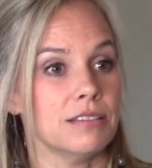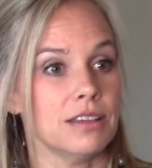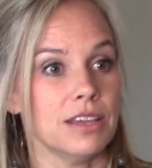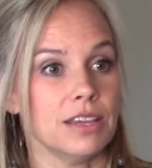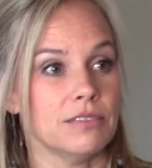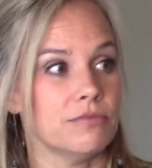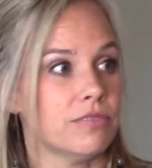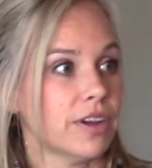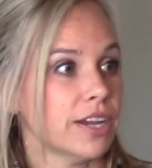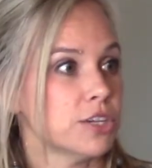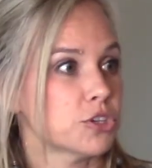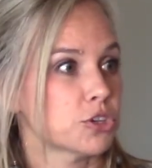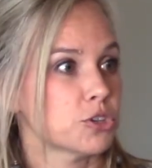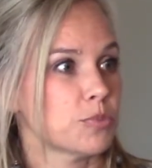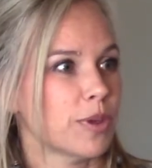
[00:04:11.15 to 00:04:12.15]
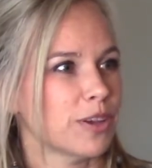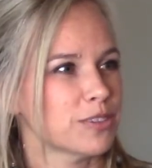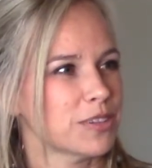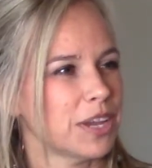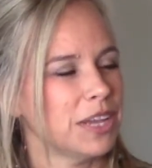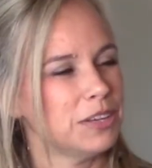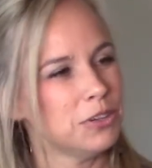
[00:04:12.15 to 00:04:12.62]
invite your spouse
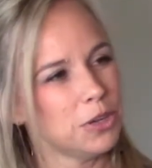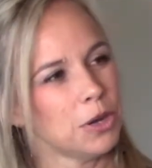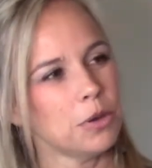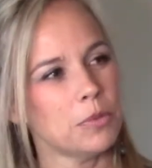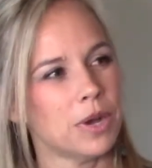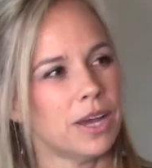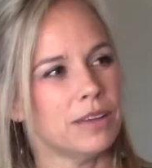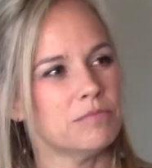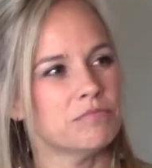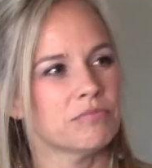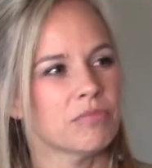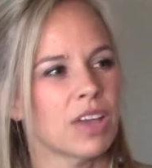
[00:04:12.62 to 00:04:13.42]
saying, you know what?